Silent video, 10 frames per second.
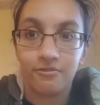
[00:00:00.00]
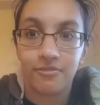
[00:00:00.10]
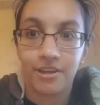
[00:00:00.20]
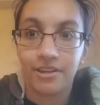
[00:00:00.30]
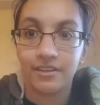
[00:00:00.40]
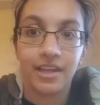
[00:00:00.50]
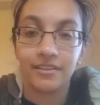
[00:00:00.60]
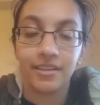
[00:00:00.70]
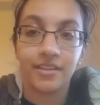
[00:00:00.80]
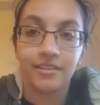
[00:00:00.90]
very
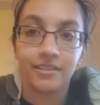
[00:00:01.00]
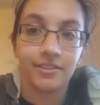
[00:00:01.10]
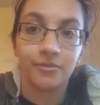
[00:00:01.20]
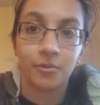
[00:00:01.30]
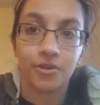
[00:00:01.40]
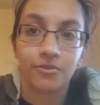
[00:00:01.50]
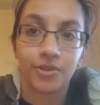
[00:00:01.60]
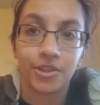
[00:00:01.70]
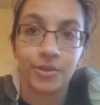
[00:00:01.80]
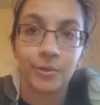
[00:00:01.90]
likely to work for
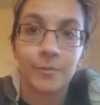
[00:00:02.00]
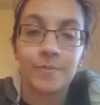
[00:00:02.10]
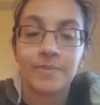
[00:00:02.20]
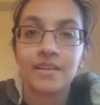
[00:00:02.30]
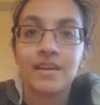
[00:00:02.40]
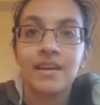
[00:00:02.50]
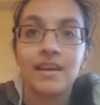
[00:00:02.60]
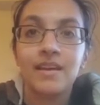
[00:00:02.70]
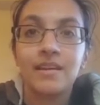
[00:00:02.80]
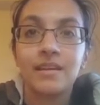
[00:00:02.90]
you.
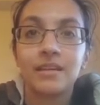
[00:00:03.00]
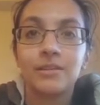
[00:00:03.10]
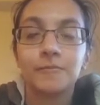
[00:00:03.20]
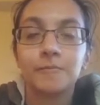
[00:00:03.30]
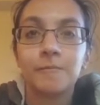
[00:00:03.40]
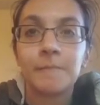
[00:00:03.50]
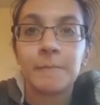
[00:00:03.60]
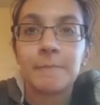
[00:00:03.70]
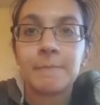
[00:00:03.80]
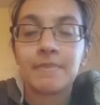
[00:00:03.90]

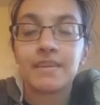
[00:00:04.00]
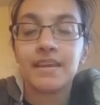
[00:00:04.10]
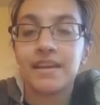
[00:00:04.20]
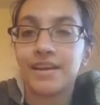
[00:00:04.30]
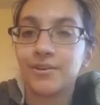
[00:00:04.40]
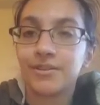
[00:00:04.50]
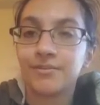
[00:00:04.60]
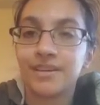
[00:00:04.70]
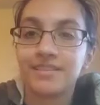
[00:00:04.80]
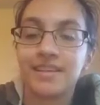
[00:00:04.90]
Yeah, I hope that
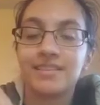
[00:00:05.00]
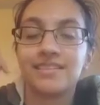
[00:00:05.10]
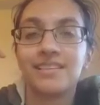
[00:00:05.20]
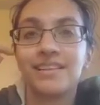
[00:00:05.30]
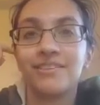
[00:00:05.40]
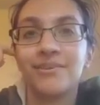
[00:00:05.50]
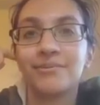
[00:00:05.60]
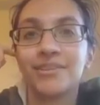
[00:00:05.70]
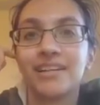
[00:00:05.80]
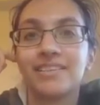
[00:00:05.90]
makes sense. What
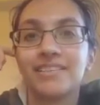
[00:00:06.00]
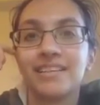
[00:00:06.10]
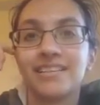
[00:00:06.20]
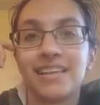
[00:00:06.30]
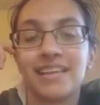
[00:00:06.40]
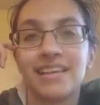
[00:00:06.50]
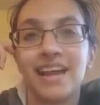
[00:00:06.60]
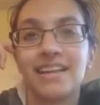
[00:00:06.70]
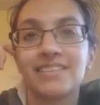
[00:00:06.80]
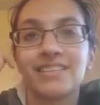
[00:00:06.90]
I'm trying to say is that, like,
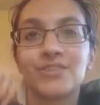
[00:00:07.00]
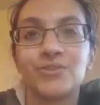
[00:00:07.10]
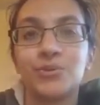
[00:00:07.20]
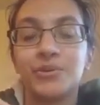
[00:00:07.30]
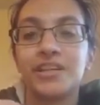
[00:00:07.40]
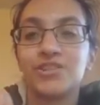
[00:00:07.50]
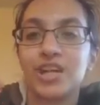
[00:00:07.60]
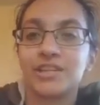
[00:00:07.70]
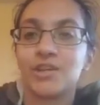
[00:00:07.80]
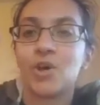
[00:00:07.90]
I just think it's so cool. They
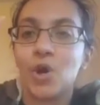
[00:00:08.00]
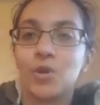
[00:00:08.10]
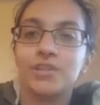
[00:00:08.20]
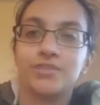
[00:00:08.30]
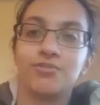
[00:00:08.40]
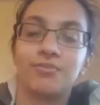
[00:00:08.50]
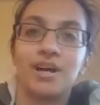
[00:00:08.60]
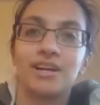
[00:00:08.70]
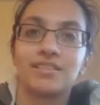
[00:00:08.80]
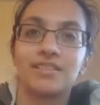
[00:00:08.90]
check, like, all these different
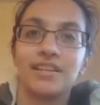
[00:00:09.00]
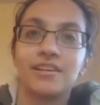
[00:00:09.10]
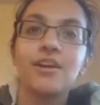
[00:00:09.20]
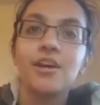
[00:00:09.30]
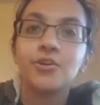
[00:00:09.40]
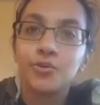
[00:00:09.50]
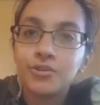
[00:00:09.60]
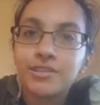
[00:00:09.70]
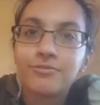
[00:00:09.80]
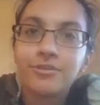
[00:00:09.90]
boxes, like
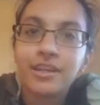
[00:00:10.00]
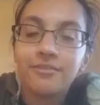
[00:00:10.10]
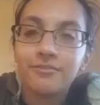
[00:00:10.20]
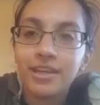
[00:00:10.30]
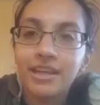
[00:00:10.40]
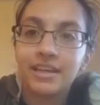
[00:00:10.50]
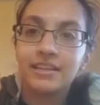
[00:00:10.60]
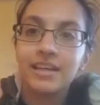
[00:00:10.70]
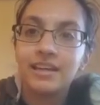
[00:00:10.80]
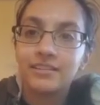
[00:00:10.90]
cruelty-free and
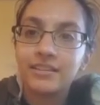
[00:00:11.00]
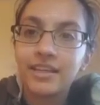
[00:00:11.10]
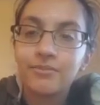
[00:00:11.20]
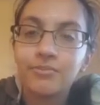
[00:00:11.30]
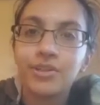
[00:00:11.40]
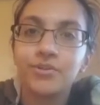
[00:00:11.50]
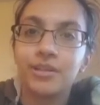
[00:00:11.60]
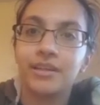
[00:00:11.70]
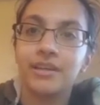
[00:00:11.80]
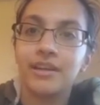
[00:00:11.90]
vegan, clean
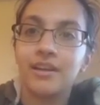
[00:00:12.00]
beauty,